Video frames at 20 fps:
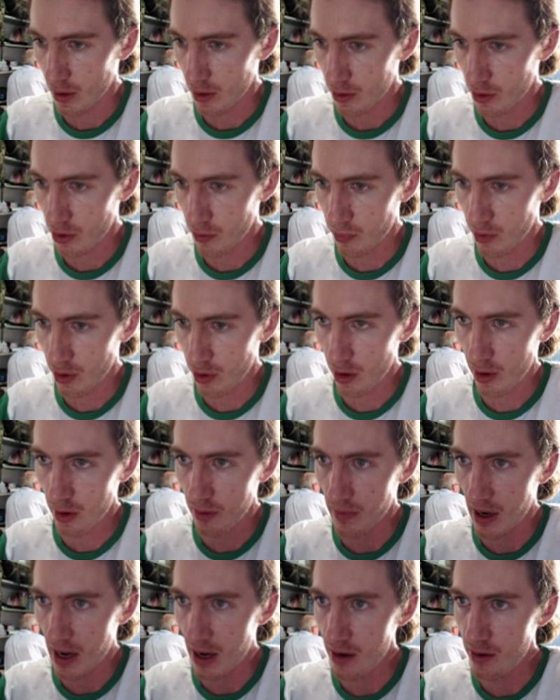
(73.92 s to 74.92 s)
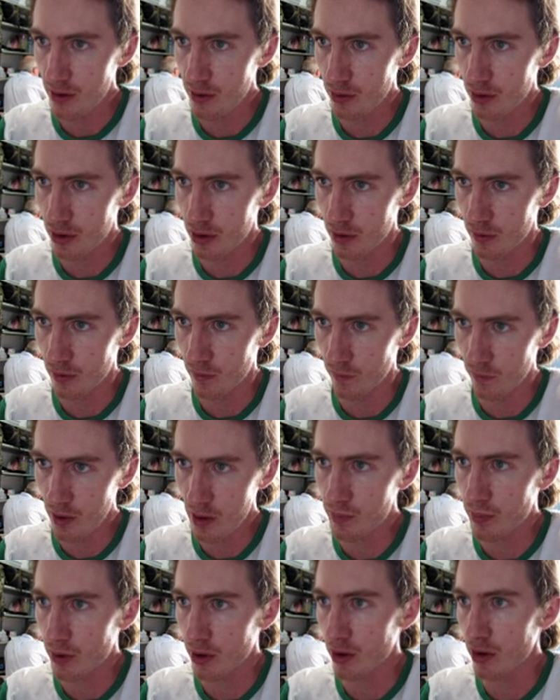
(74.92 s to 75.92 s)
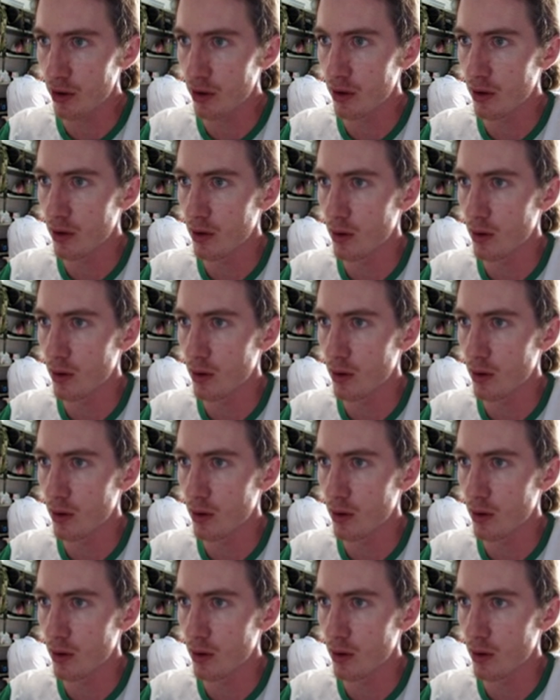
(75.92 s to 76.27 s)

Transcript: So the program I use is Reaper,